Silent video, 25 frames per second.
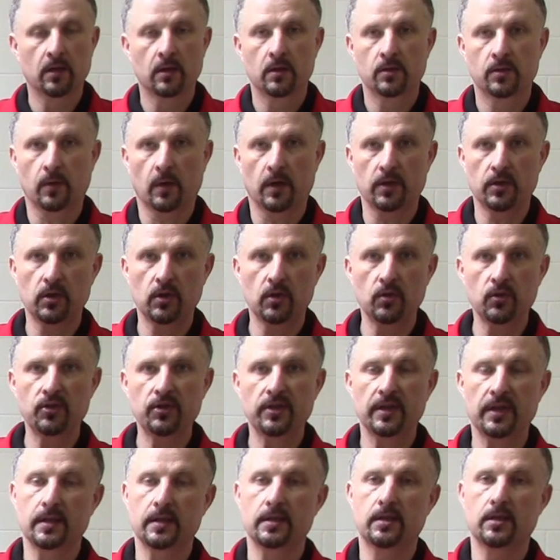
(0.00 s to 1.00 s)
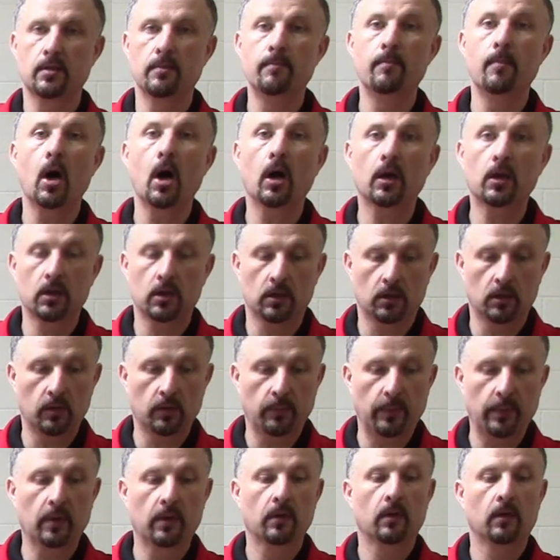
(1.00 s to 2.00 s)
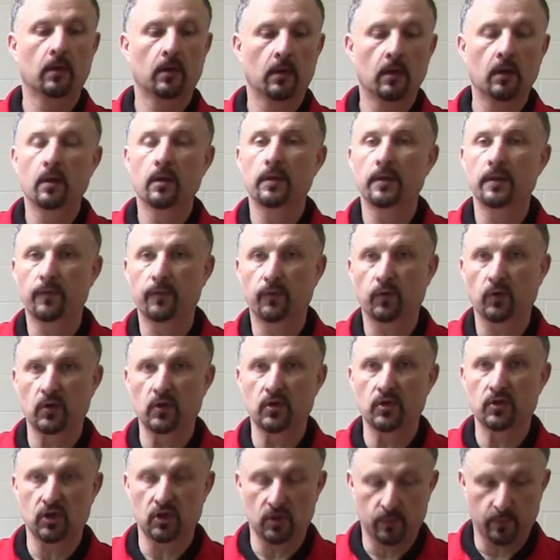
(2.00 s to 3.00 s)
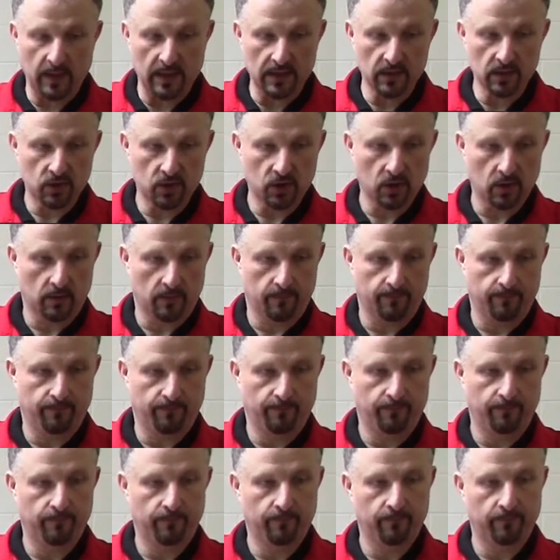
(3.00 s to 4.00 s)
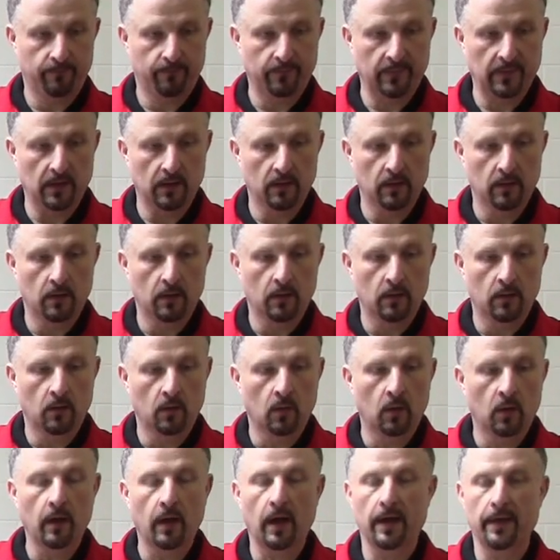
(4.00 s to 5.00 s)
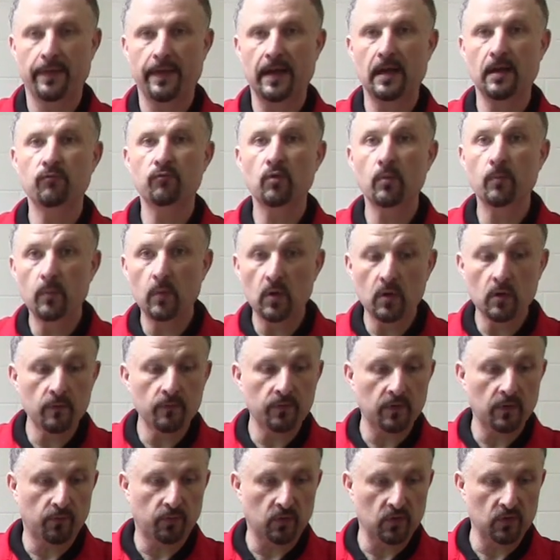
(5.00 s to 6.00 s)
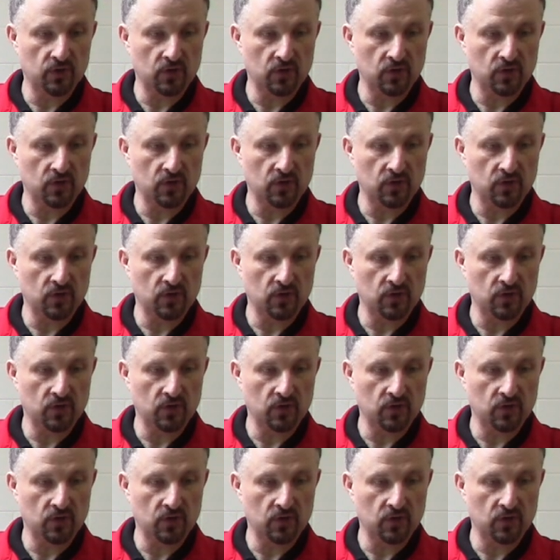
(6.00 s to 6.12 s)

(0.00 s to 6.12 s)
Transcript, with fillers: So I used this to mock up the front suspension. I then removed the front